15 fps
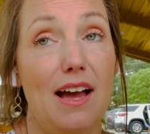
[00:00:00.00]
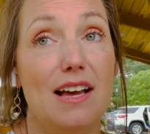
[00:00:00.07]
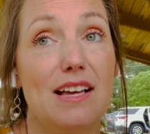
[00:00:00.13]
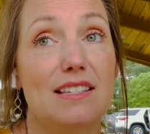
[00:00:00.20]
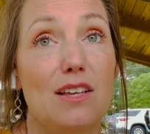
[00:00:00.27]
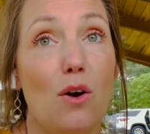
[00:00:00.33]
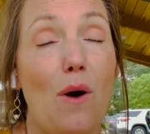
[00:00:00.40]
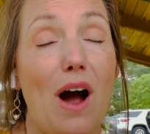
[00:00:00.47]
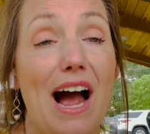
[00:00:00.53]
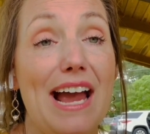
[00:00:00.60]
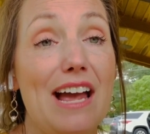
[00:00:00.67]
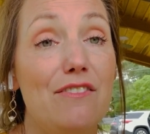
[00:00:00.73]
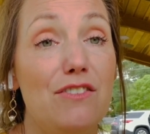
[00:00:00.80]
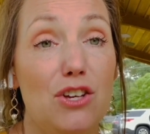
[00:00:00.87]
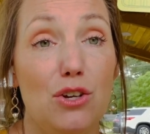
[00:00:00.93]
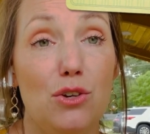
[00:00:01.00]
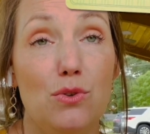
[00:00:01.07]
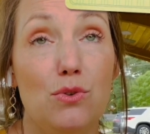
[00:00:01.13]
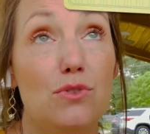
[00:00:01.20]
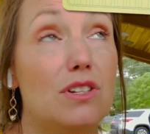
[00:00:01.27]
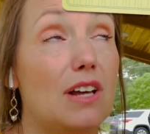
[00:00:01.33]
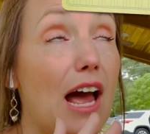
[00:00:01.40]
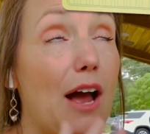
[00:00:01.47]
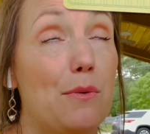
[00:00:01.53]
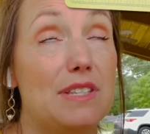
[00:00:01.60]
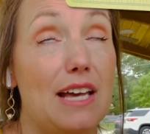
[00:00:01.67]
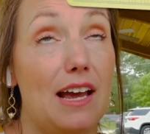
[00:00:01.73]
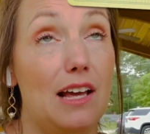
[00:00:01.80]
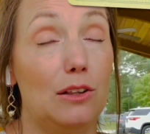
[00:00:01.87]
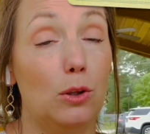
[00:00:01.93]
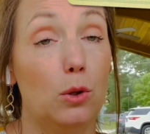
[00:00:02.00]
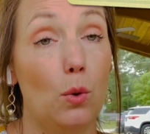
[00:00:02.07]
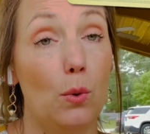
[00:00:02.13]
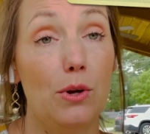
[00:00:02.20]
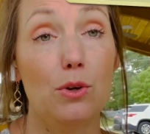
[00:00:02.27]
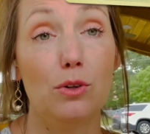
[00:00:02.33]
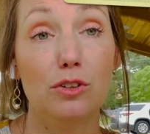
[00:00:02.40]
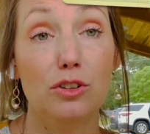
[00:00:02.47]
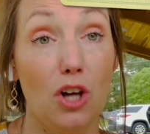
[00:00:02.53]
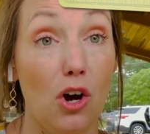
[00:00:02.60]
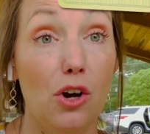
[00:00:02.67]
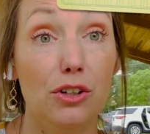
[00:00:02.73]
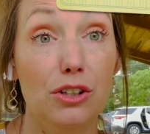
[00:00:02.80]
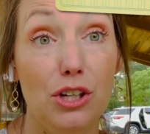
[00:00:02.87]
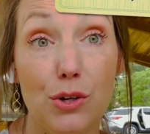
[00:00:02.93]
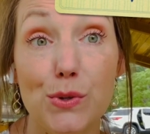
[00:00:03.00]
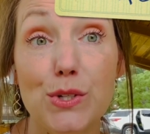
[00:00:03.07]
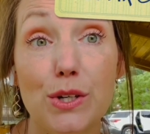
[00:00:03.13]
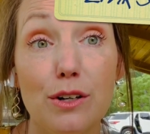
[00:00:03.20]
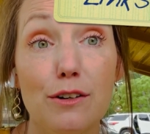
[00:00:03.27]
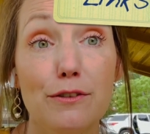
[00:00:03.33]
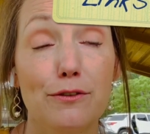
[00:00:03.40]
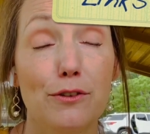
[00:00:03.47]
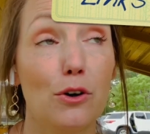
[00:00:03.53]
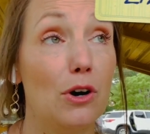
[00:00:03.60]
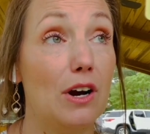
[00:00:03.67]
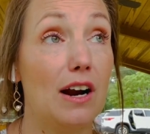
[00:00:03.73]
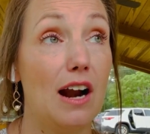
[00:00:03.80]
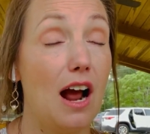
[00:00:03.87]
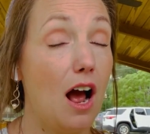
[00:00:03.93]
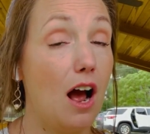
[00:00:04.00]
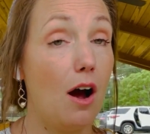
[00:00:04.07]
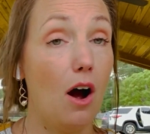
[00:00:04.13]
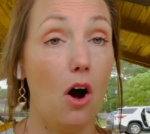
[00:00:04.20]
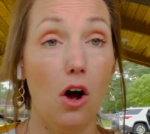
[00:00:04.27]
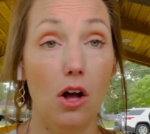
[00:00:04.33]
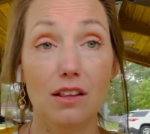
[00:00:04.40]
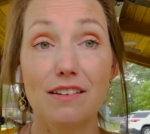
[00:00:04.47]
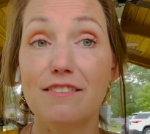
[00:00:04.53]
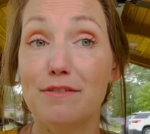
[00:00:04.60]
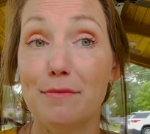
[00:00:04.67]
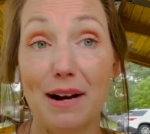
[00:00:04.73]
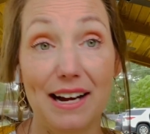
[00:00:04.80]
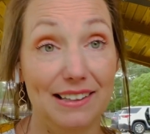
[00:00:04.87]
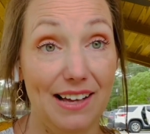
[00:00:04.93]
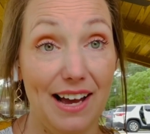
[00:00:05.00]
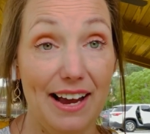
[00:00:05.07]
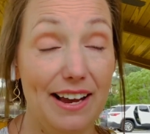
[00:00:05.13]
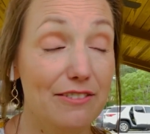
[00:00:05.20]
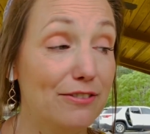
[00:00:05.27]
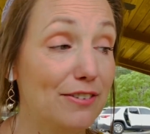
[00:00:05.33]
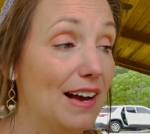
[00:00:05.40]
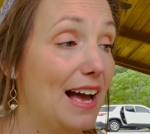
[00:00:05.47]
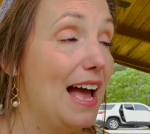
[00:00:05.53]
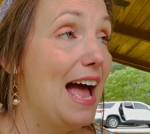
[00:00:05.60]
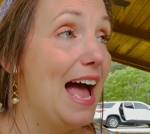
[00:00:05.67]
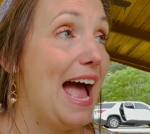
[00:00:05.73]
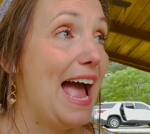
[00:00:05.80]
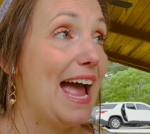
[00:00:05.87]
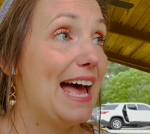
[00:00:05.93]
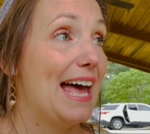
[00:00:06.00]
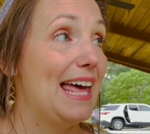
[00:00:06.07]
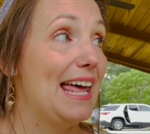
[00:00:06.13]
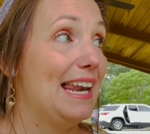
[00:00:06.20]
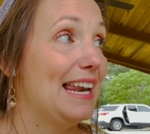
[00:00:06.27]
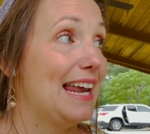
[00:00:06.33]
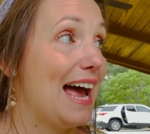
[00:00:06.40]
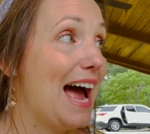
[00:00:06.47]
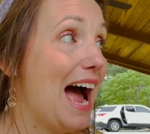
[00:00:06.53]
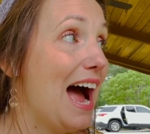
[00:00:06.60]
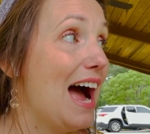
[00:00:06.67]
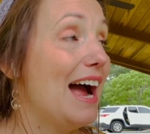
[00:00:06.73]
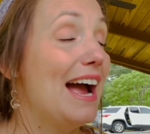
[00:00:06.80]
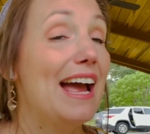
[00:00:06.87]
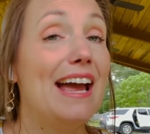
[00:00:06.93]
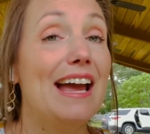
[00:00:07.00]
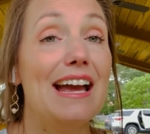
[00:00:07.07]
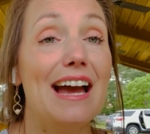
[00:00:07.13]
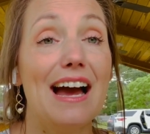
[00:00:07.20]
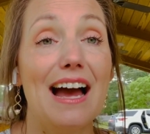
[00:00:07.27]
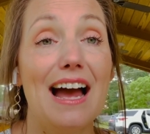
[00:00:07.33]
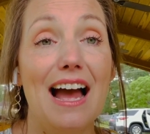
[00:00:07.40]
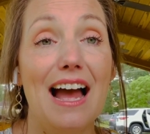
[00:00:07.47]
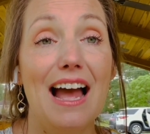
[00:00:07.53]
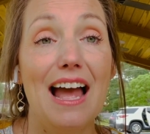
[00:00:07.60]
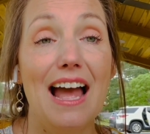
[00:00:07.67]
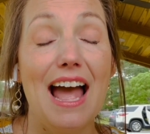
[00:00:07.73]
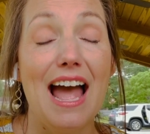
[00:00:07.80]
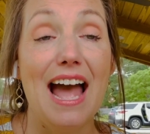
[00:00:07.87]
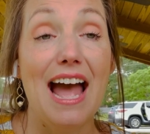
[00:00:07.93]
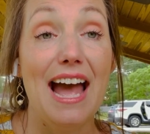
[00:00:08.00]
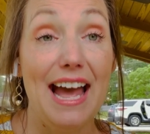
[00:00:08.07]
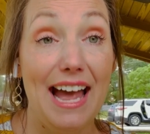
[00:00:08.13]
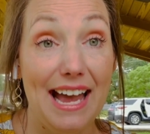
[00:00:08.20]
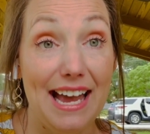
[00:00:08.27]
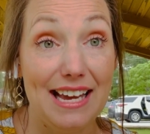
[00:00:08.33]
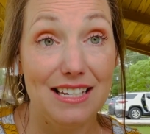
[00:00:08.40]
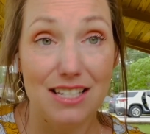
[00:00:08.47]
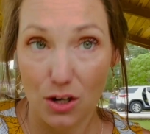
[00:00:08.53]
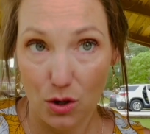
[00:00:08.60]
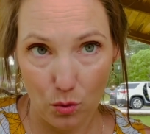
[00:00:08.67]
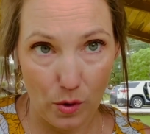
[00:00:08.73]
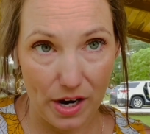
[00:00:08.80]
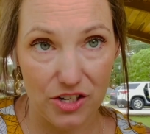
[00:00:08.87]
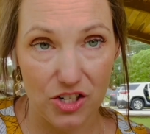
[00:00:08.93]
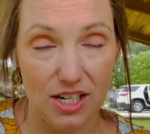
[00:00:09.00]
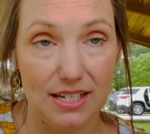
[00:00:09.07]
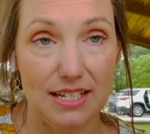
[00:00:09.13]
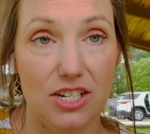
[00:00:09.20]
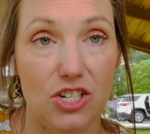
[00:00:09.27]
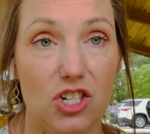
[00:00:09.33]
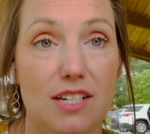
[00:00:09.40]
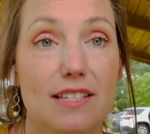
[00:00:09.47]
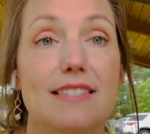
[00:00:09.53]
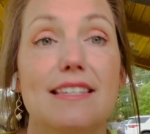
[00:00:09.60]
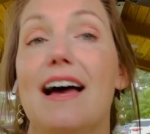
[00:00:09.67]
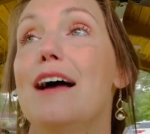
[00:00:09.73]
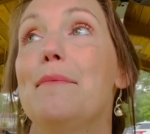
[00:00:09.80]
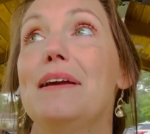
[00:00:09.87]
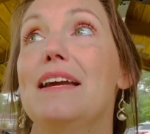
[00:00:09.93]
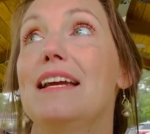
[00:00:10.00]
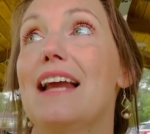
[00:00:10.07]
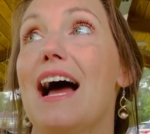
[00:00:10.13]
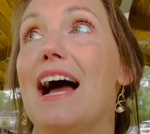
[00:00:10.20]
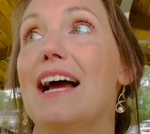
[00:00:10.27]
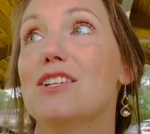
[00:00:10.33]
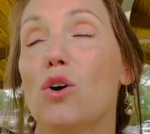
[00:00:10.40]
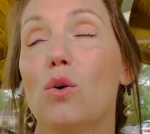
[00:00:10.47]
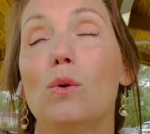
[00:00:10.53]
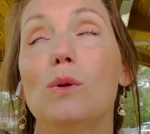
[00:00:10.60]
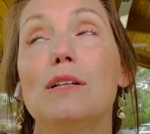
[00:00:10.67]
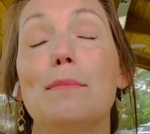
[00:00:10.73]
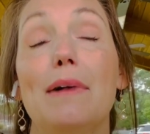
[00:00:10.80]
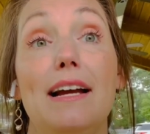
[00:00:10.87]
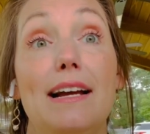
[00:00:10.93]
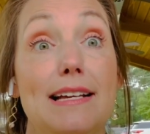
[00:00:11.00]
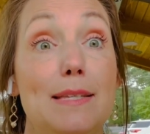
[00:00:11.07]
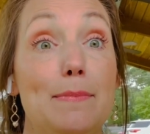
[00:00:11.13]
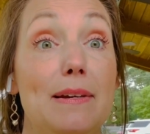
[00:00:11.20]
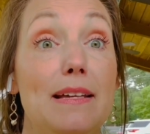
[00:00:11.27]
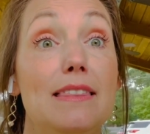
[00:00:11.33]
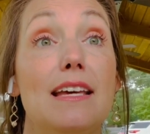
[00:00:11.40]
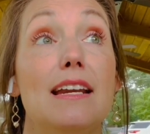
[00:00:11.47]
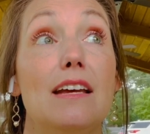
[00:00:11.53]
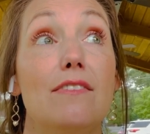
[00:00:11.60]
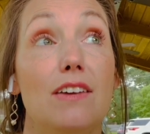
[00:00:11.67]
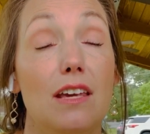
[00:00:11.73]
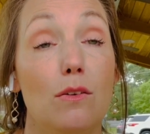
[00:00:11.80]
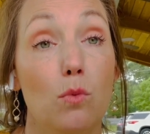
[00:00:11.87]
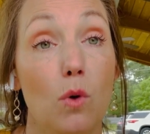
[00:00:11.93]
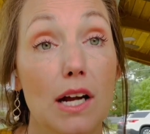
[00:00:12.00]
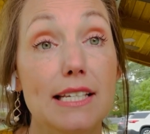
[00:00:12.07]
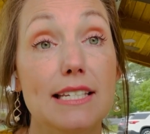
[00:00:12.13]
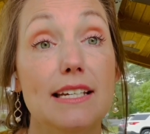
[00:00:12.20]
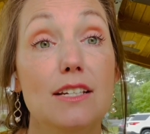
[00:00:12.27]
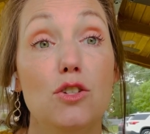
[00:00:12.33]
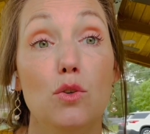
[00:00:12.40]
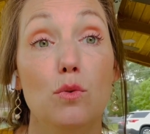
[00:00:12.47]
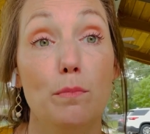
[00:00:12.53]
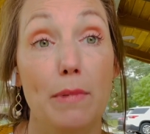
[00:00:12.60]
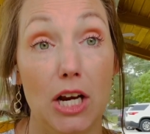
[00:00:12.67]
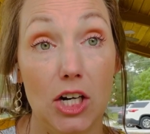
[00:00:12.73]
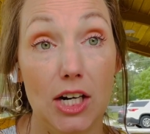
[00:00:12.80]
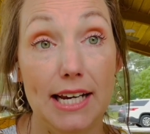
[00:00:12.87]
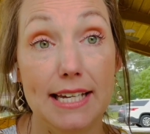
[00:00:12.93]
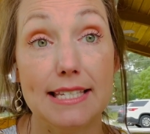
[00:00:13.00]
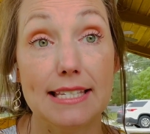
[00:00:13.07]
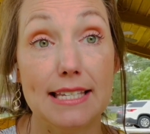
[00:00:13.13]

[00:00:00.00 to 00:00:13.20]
So I was a loyal Dawn user for all of my life, and I hate washing dishes. I mean, I told my husband that if he wanted to marry